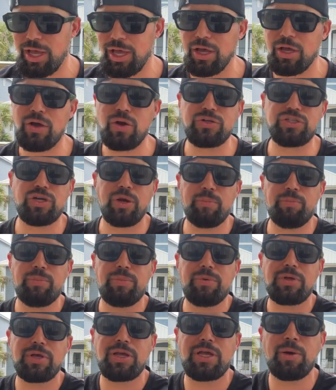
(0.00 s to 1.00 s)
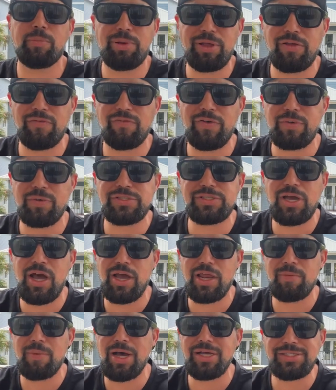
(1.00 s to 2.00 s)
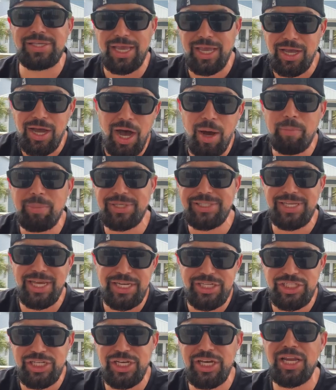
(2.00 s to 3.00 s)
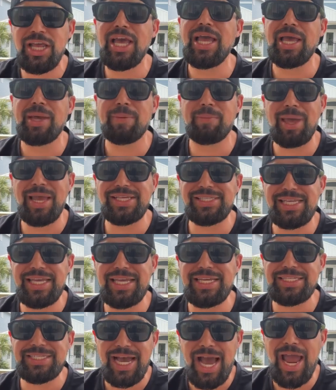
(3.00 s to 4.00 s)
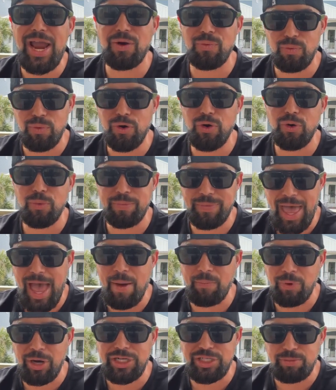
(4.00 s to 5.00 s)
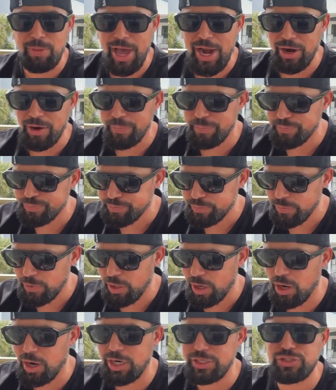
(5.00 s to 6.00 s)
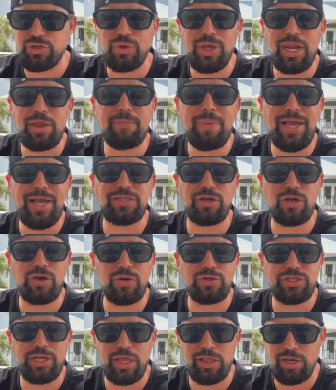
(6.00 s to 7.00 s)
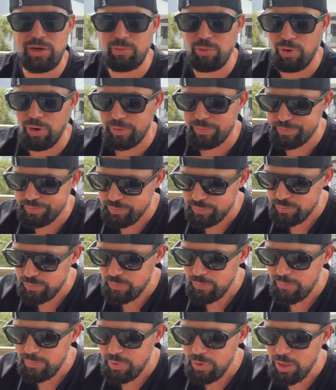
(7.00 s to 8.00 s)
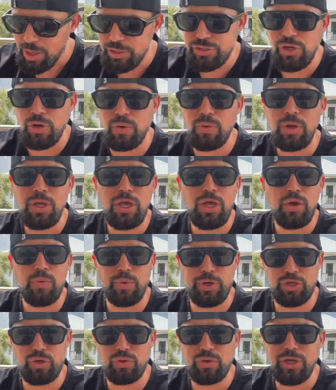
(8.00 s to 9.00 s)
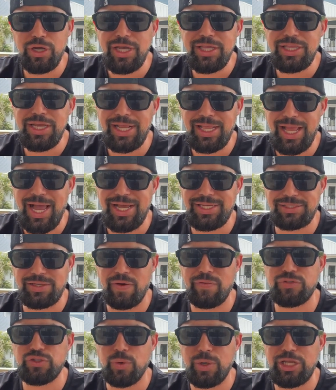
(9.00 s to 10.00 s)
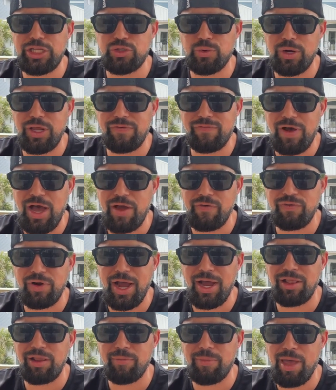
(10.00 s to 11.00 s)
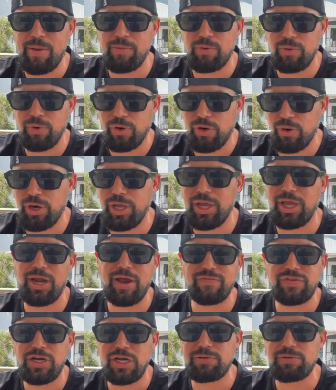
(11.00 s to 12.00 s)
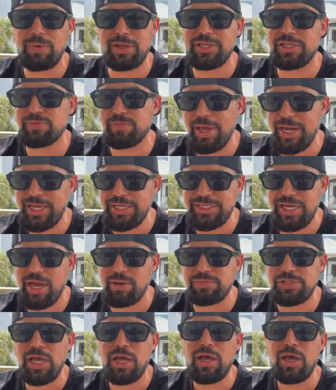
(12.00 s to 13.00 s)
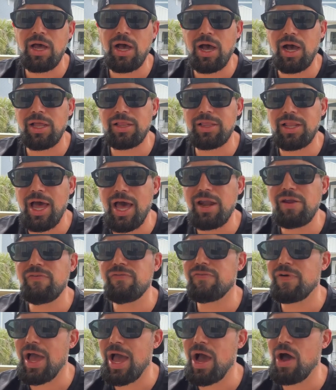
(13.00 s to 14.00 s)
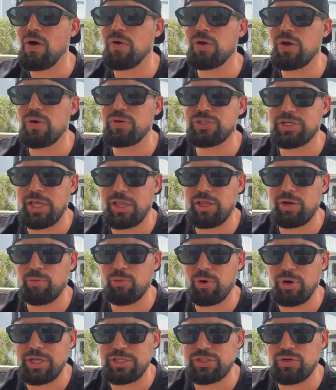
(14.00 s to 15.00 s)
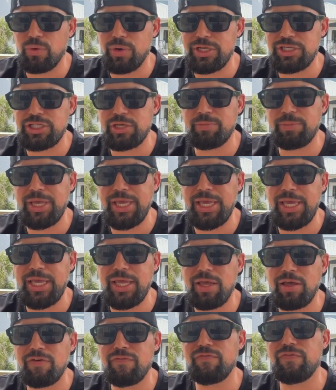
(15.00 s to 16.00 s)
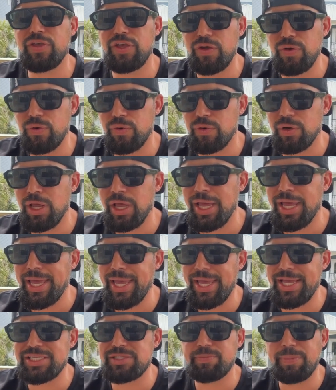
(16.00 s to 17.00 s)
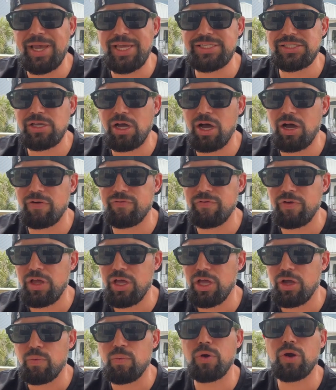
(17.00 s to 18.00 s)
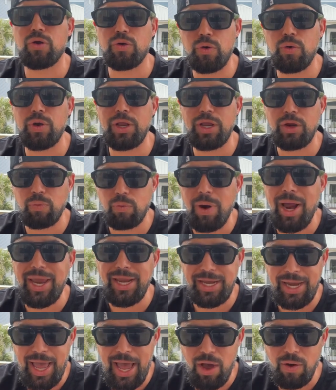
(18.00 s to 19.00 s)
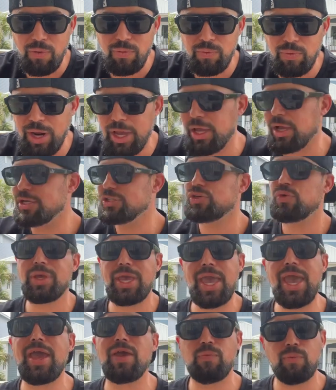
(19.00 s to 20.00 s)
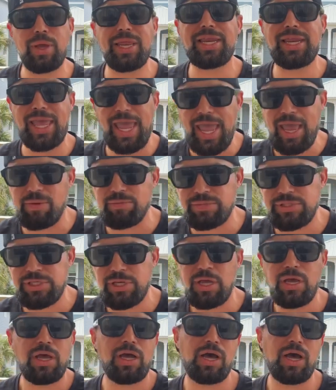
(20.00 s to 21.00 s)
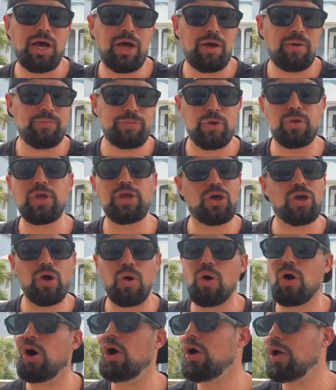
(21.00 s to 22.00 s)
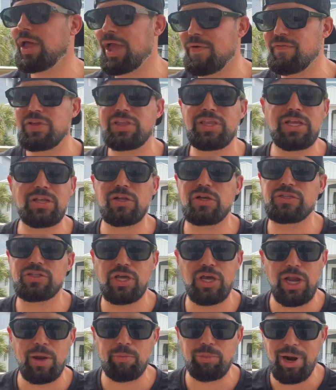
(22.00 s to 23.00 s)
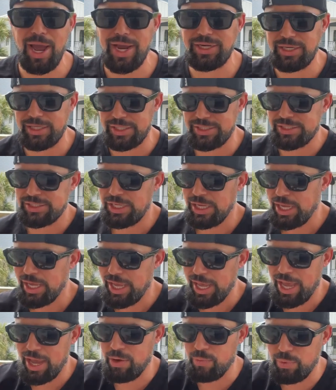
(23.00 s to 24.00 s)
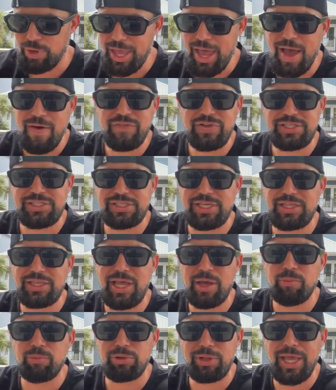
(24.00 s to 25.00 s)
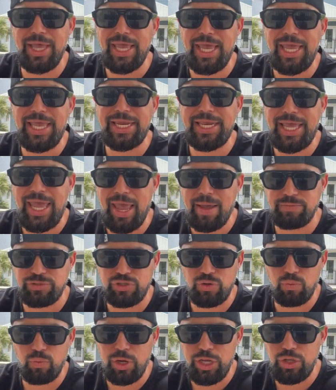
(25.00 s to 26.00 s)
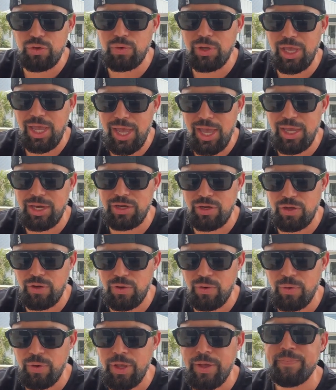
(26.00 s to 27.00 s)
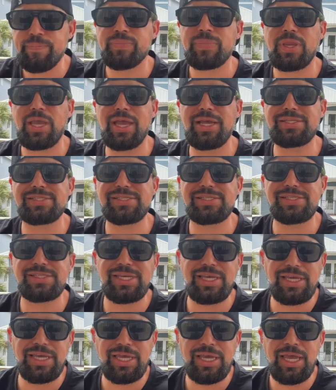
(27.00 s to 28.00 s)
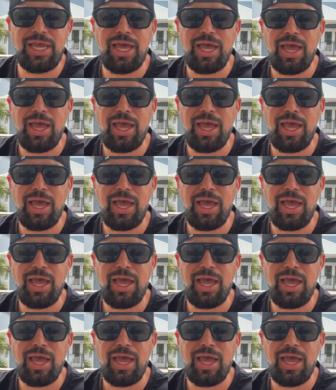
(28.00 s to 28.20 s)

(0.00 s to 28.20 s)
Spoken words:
Coach Kapilovic was talking about. It's like competition makes the entire room that much better. All right, so getting back to Coach Kalen DeBoer. So when you look at the class of 2025 for Alabama recruiting, and I've talked about this many times, a lot of how Coach Kalen DeBoer is going to be viewed is based off recruiting right now, right? Because you can't win games. You can everything looks good at practice, and we haven't seen them play in games. So what you can do is see